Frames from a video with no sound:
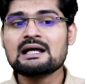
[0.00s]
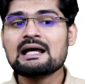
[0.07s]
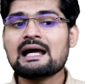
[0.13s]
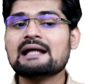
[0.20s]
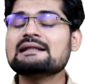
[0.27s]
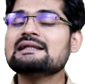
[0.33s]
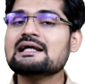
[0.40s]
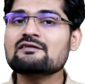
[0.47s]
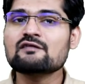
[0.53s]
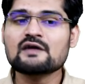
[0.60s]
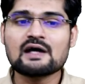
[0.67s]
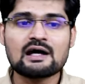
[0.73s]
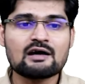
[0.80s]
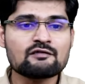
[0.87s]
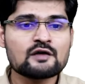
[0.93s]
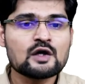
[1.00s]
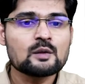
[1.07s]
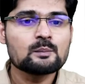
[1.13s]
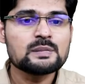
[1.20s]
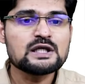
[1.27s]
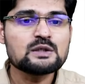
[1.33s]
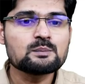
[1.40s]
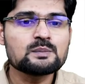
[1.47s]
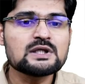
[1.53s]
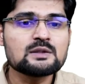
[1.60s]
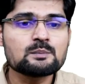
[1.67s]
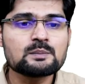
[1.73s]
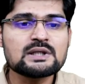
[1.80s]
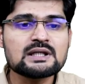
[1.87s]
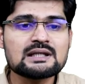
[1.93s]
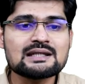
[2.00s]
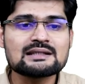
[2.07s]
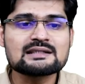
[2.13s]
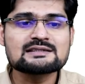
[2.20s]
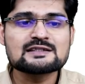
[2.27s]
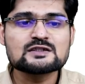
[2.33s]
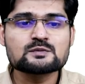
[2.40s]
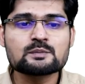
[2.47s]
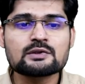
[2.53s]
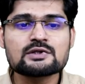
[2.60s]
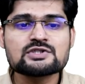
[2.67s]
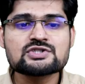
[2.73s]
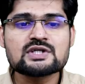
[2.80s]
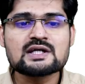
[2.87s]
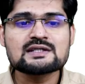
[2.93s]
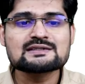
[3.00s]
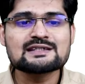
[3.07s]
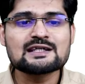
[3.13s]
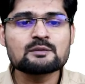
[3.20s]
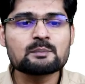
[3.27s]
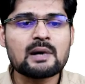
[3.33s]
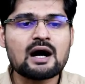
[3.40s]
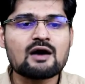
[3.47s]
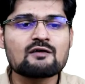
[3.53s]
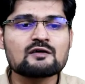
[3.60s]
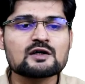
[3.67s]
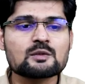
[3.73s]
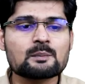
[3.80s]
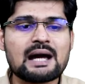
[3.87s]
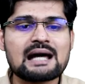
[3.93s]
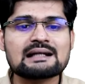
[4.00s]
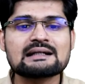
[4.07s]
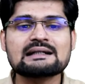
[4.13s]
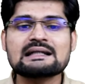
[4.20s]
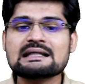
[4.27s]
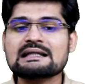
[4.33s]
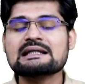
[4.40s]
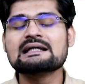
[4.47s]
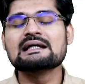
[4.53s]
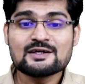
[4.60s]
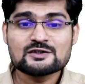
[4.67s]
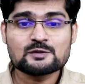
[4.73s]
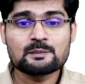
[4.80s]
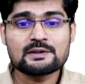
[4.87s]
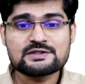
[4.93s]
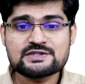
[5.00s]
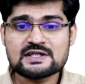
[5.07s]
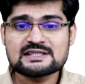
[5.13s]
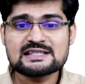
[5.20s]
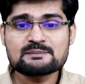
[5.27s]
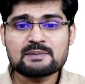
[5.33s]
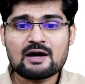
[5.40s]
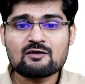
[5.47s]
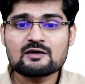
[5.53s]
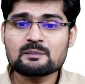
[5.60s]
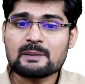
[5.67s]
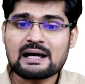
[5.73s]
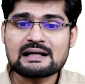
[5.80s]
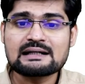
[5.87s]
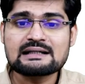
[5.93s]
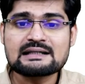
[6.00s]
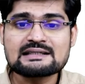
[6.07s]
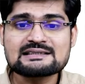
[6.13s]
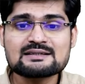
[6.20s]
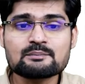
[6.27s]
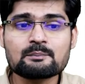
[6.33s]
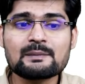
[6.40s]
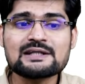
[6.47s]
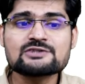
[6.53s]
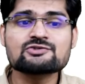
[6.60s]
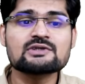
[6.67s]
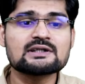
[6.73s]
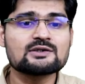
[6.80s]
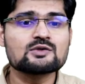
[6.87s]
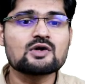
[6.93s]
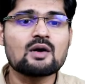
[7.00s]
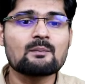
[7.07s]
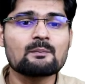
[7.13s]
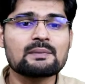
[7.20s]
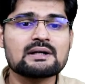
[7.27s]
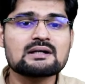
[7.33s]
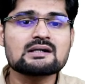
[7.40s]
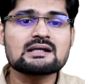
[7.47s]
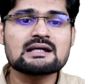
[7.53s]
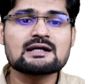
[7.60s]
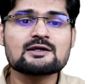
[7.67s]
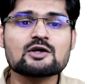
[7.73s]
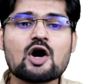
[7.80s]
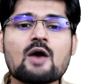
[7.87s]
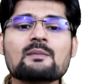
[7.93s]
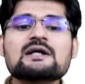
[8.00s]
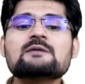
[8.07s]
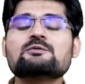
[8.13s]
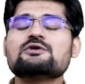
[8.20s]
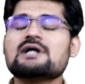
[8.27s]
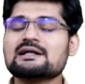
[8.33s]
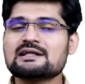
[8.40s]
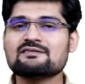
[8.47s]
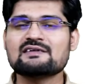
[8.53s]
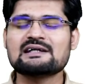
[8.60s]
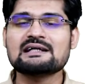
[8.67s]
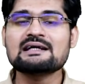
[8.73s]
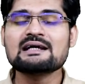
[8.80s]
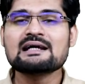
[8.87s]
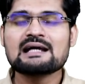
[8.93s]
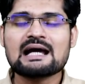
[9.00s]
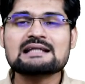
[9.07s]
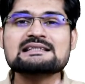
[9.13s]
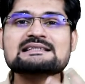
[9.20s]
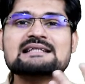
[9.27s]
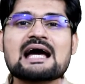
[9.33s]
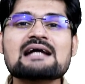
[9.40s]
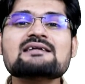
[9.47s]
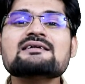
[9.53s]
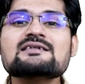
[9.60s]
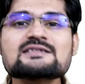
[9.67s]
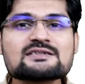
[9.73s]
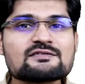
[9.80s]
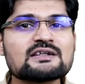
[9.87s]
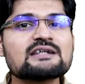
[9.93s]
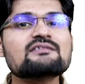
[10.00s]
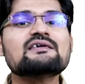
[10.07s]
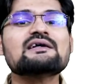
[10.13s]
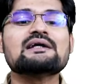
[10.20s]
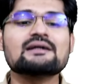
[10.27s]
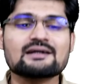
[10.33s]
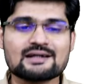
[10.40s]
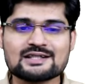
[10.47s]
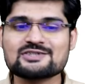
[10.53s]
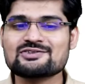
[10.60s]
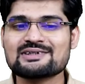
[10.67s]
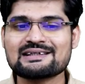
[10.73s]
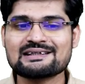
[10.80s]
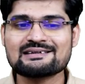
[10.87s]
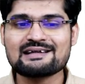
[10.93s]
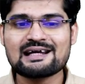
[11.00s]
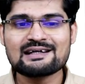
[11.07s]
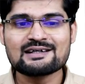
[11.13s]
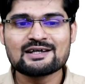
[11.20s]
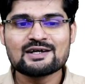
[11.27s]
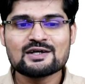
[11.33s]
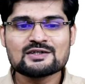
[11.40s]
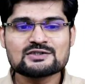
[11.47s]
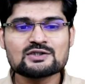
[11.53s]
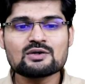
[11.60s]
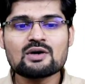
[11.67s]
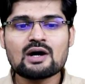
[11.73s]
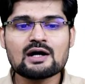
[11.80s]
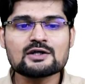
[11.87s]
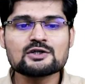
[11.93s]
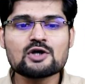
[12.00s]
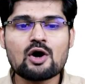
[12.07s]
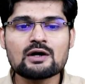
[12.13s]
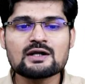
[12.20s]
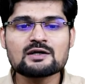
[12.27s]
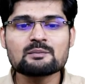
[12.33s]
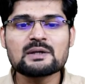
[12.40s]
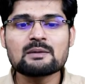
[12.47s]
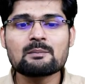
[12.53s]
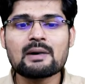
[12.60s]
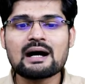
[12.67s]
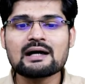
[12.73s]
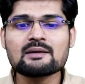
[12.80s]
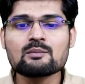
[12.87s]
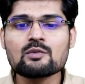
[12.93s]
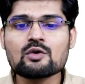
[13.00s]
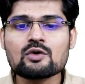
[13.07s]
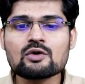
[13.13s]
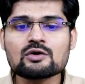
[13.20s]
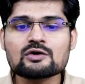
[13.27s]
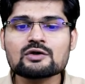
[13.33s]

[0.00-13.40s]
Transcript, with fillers: And then we have PPP. This is purchasing power parity. So purchasing power parity is a metric to compare economic productivity and standards of living in a country, right? So a dollar may buy more